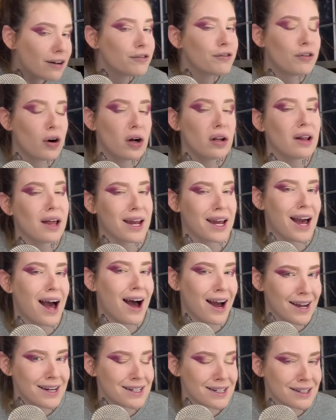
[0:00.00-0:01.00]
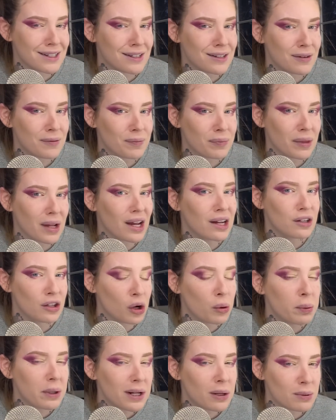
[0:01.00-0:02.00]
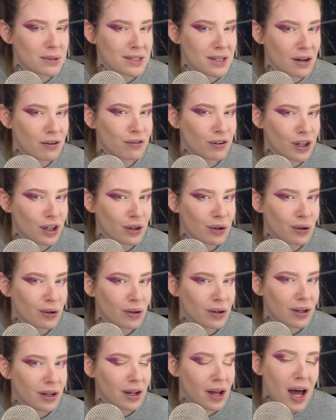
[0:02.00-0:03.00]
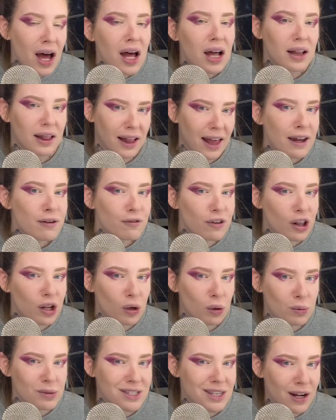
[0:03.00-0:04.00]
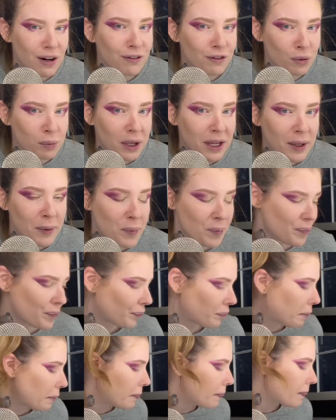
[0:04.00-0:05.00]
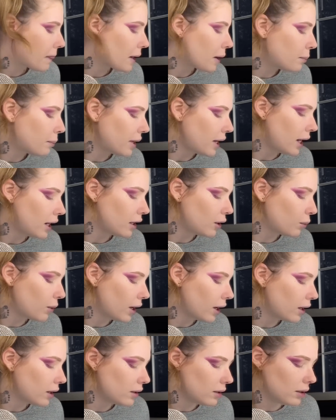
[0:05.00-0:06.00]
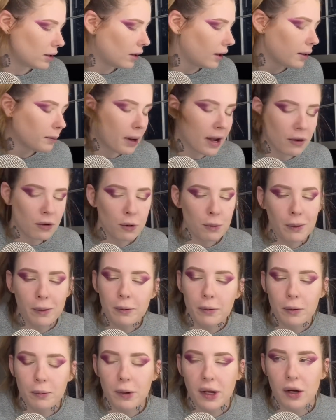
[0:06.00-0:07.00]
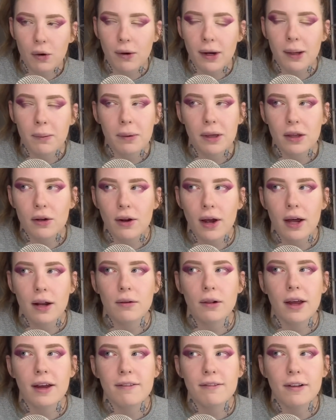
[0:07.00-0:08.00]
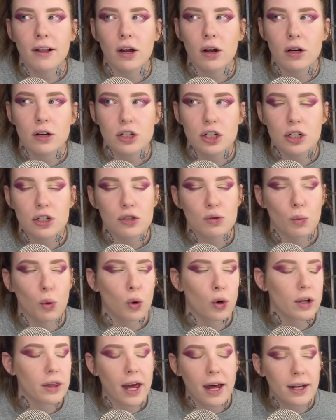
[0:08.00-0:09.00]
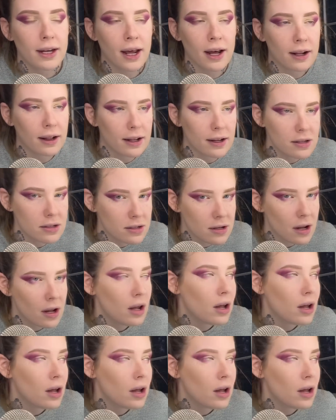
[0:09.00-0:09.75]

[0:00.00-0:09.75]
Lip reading: a fall like I did and nobody was there for you, Life Alert was there for me. But anyway, I remember my grandmother had Life Alert. She just wore that necklace